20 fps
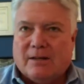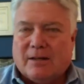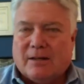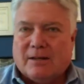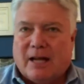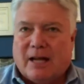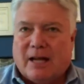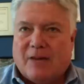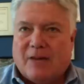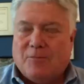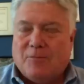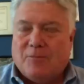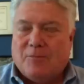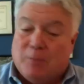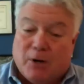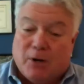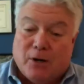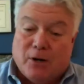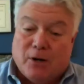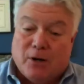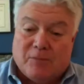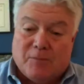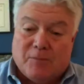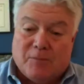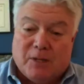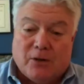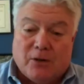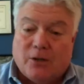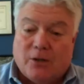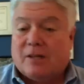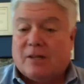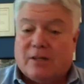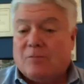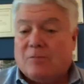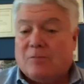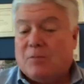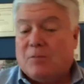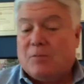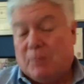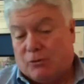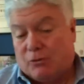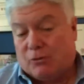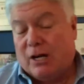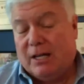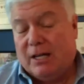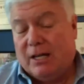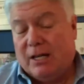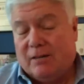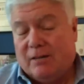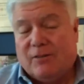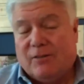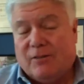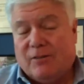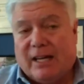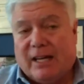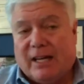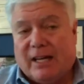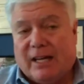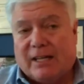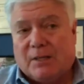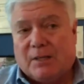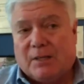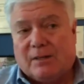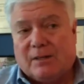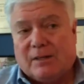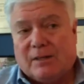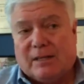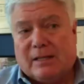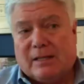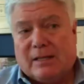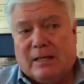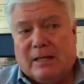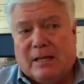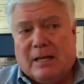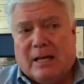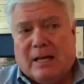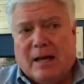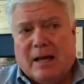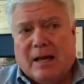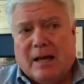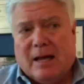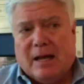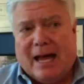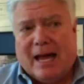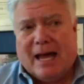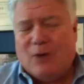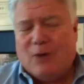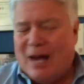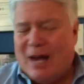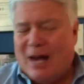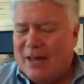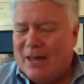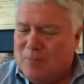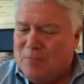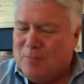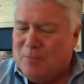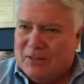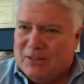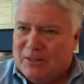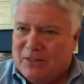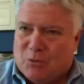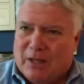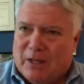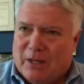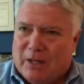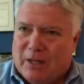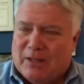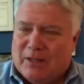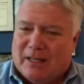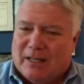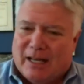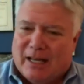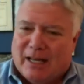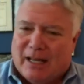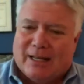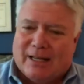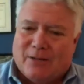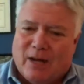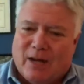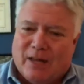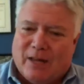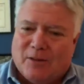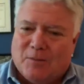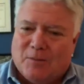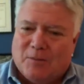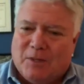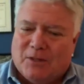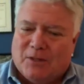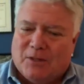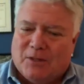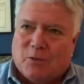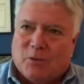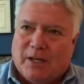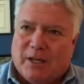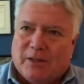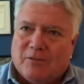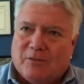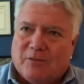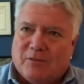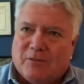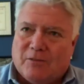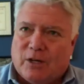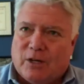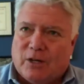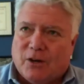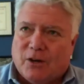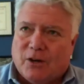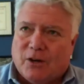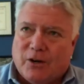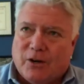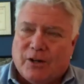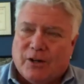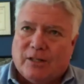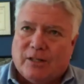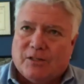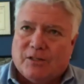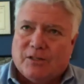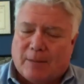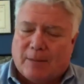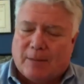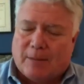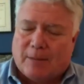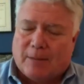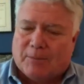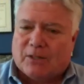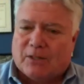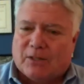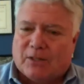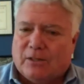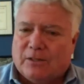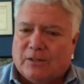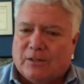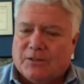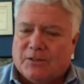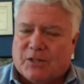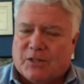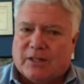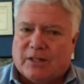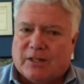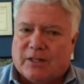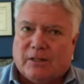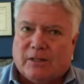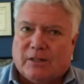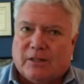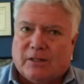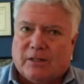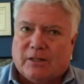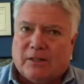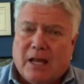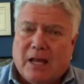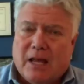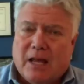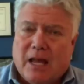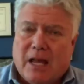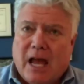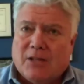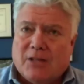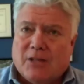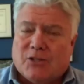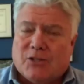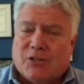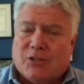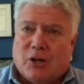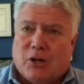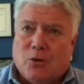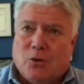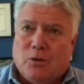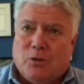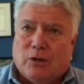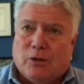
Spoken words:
I've been burned. I've been hurt. I've been betrayed, in fact. But I'd rather be this way than not. I'd rather be this way than very guarded and skeptical and cynical. And so,